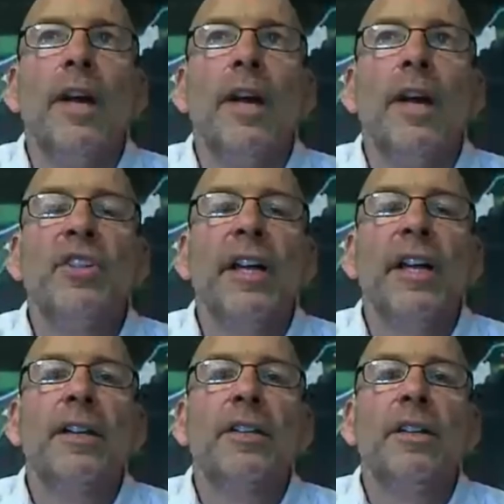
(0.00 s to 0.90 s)
I would
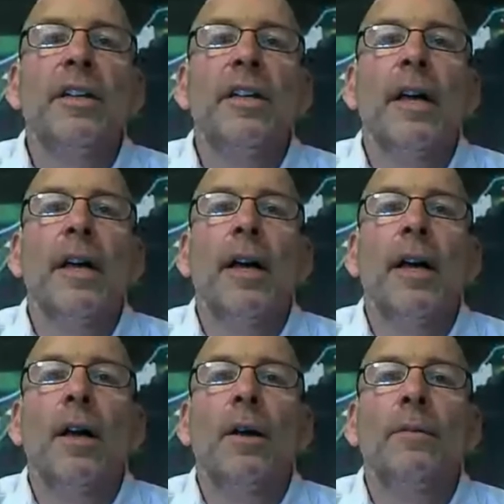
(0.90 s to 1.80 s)
say it's
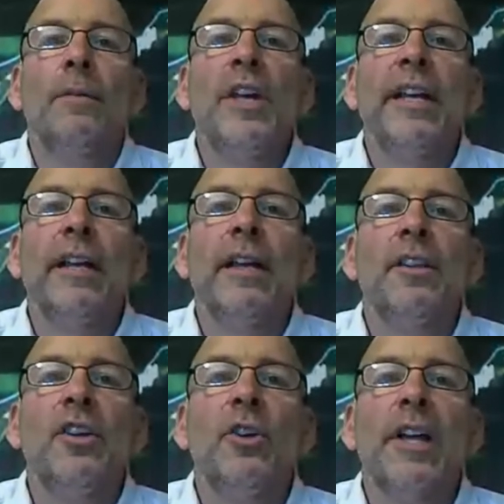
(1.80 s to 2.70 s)
the weakening of
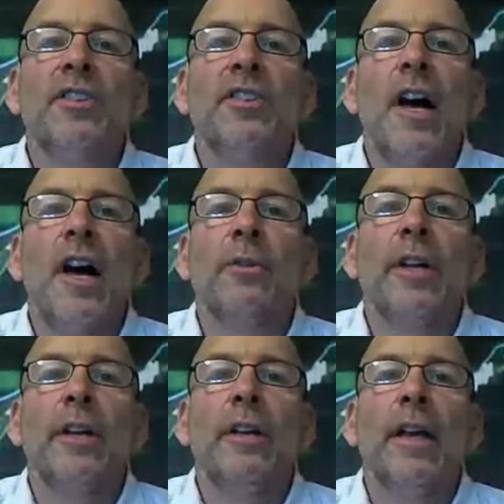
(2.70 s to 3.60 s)
the U.S. dollar
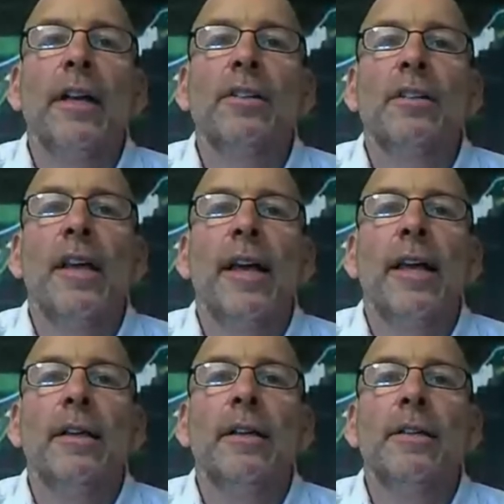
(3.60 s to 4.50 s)
index
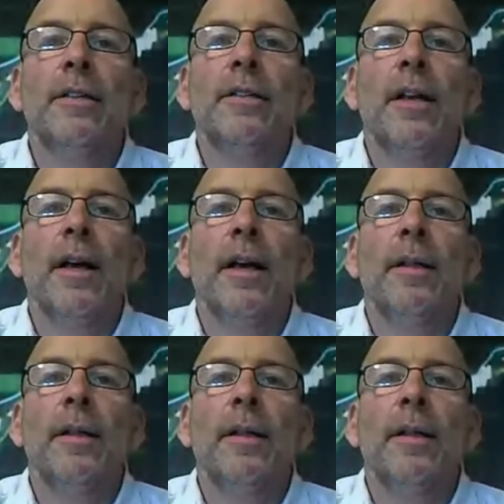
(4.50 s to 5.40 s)
that is
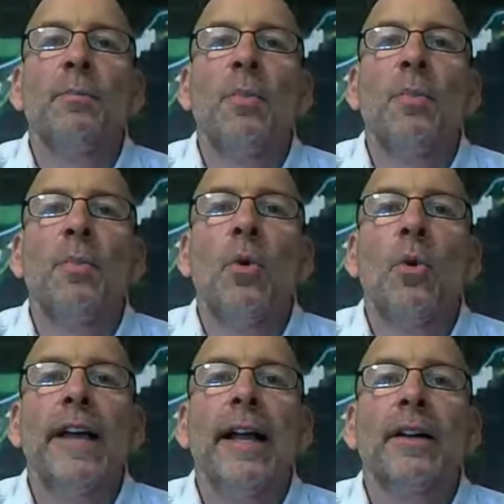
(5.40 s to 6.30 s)
a
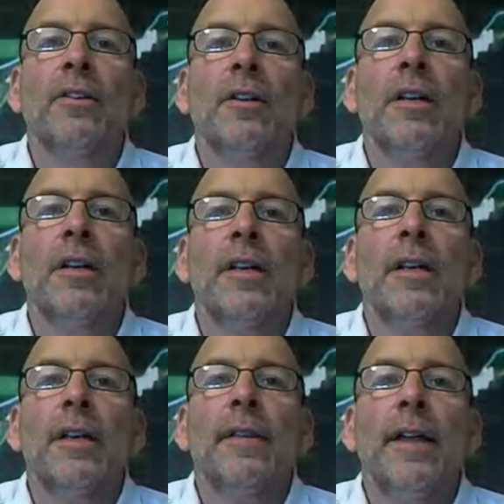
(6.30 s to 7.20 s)
supportive factor
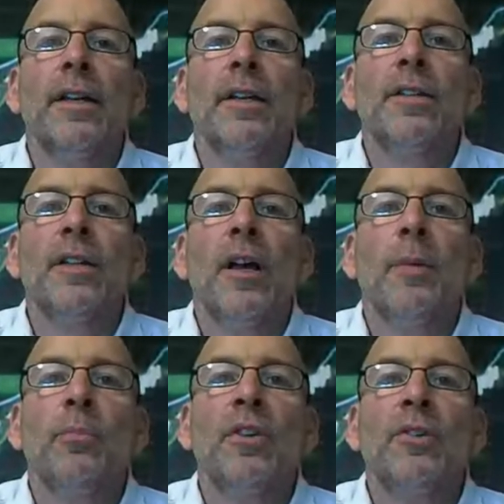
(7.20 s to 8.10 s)
that is
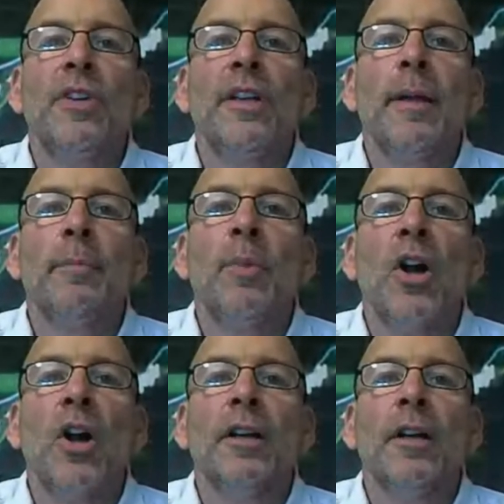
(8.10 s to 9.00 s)
producing that
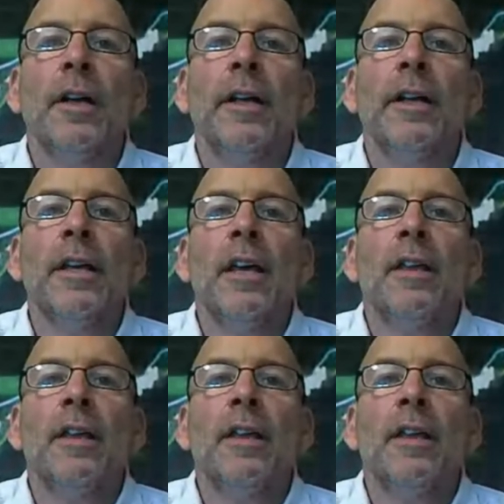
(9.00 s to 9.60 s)
bargain hunting.